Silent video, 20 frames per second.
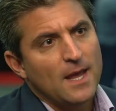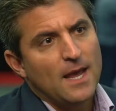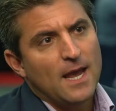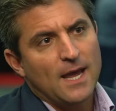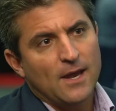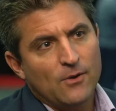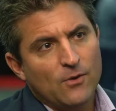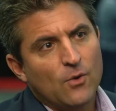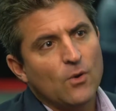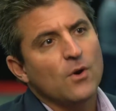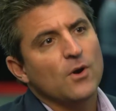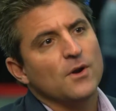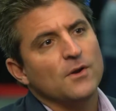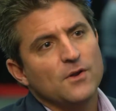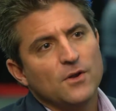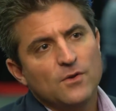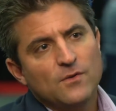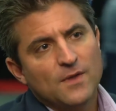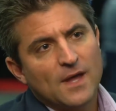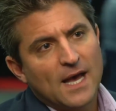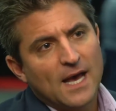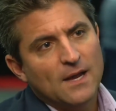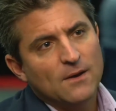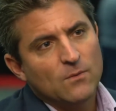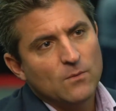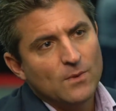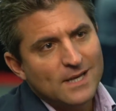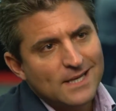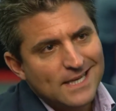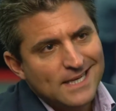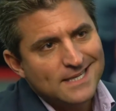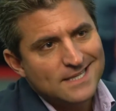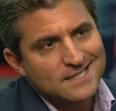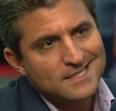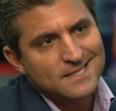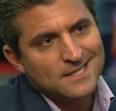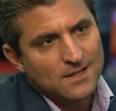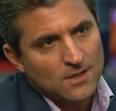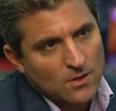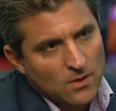And in order to do that, we need to
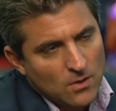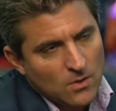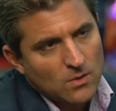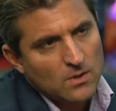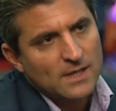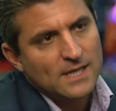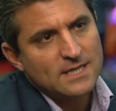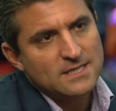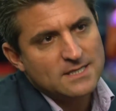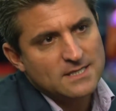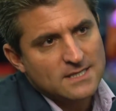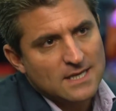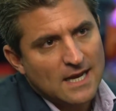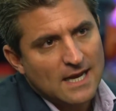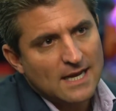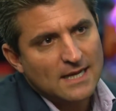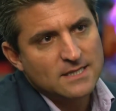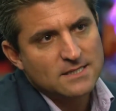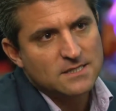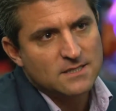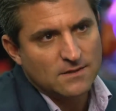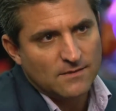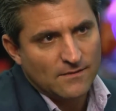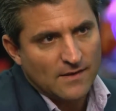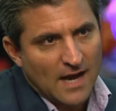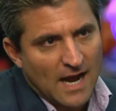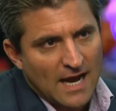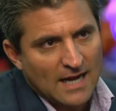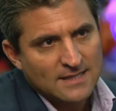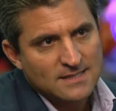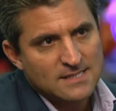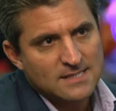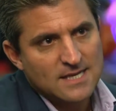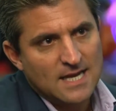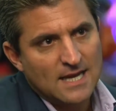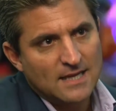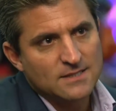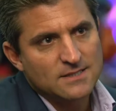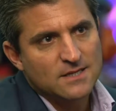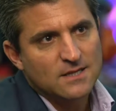see the earliest signs in the
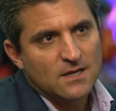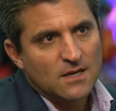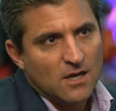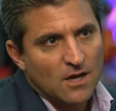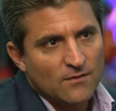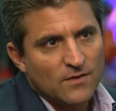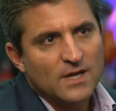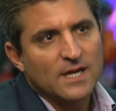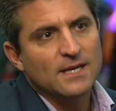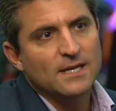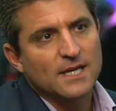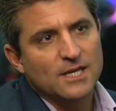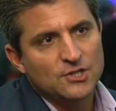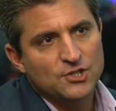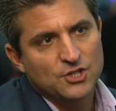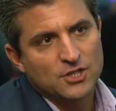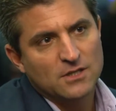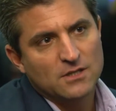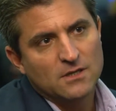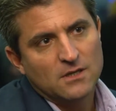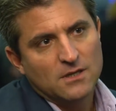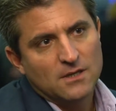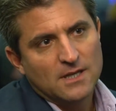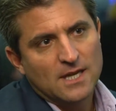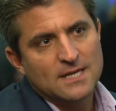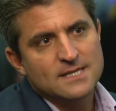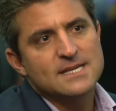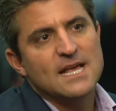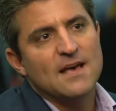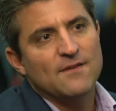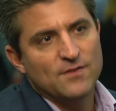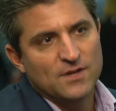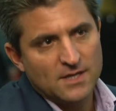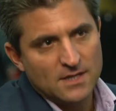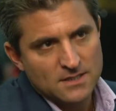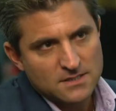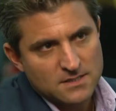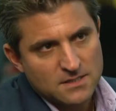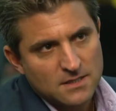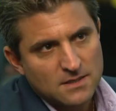onset of a condition that is
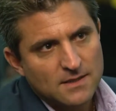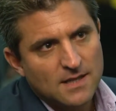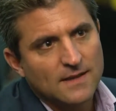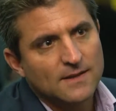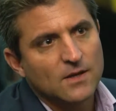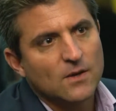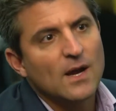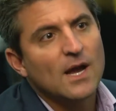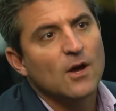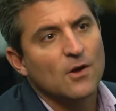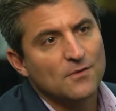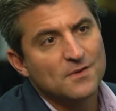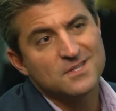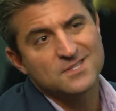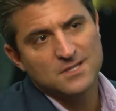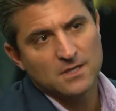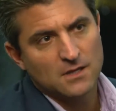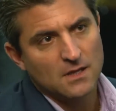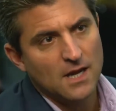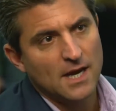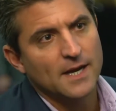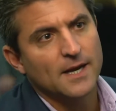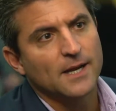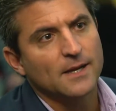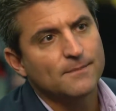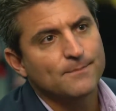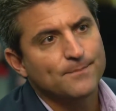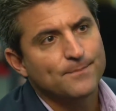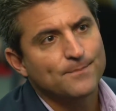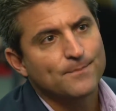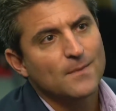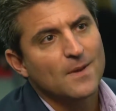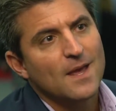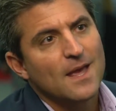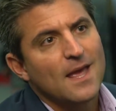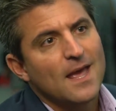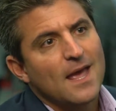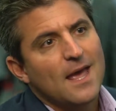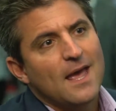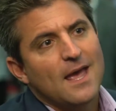evidence that their health is declining.
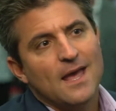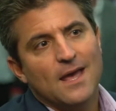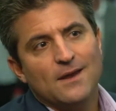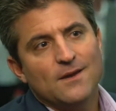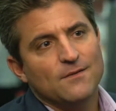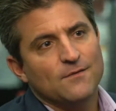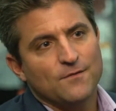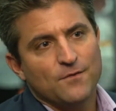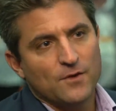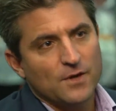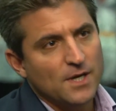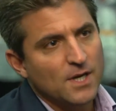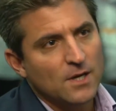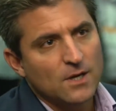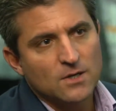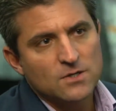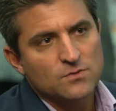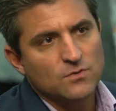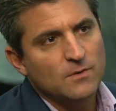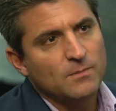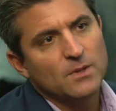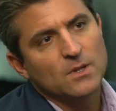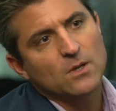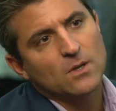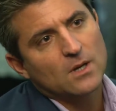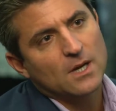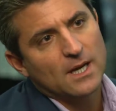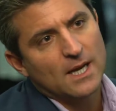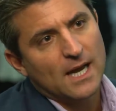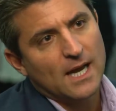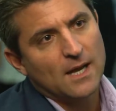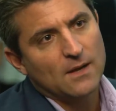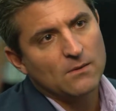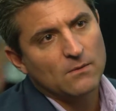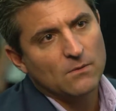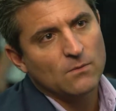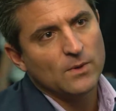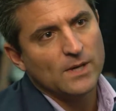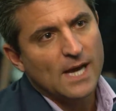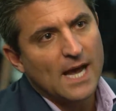And for years, we've been looking at
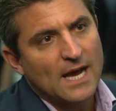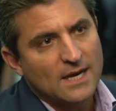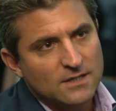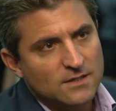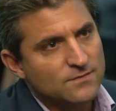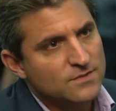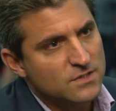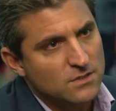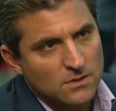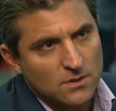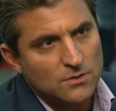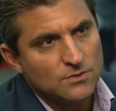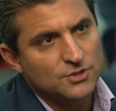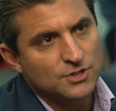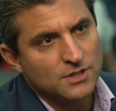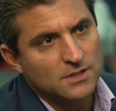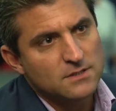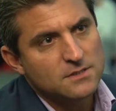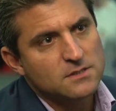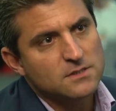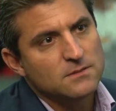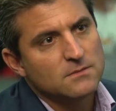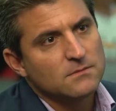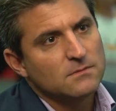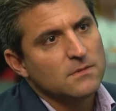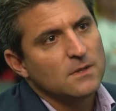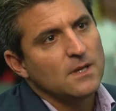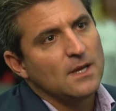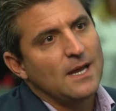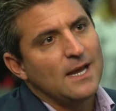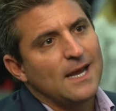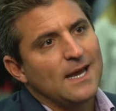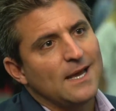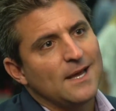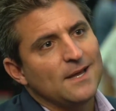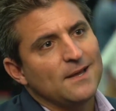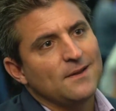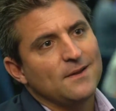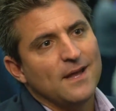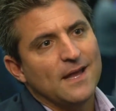reactive solutions.
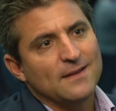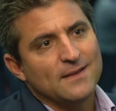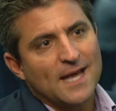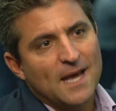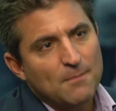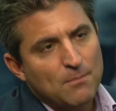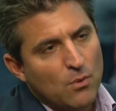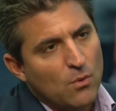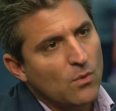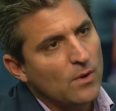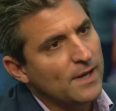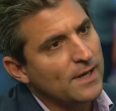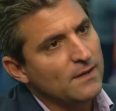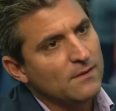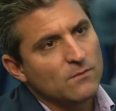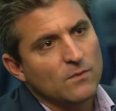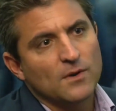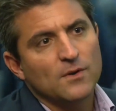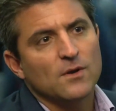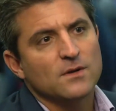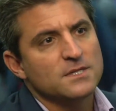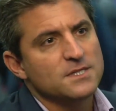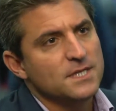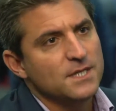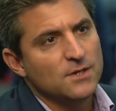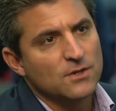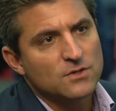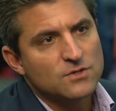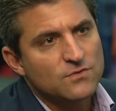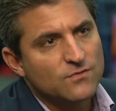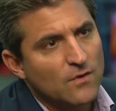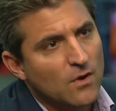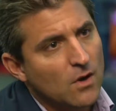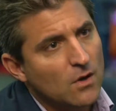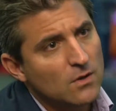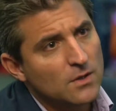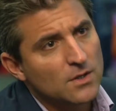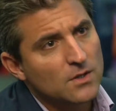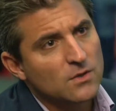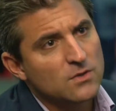And at that point, whether a senior has
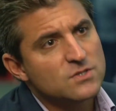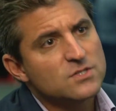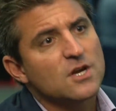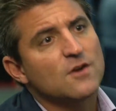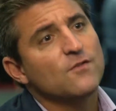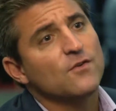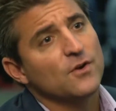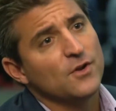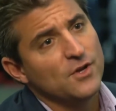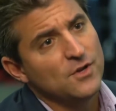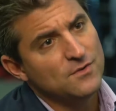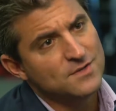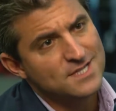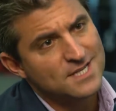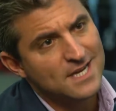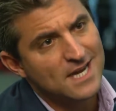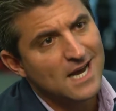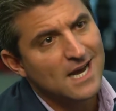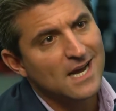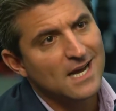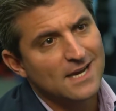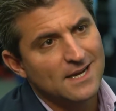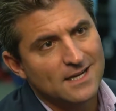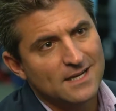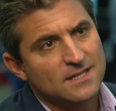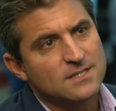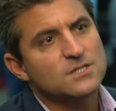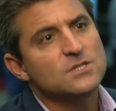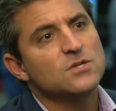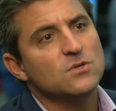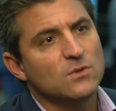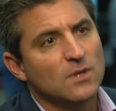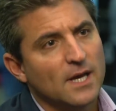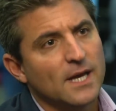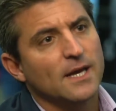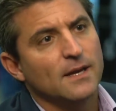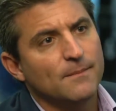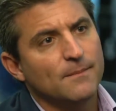fallen or suffered a UTI, it's too late.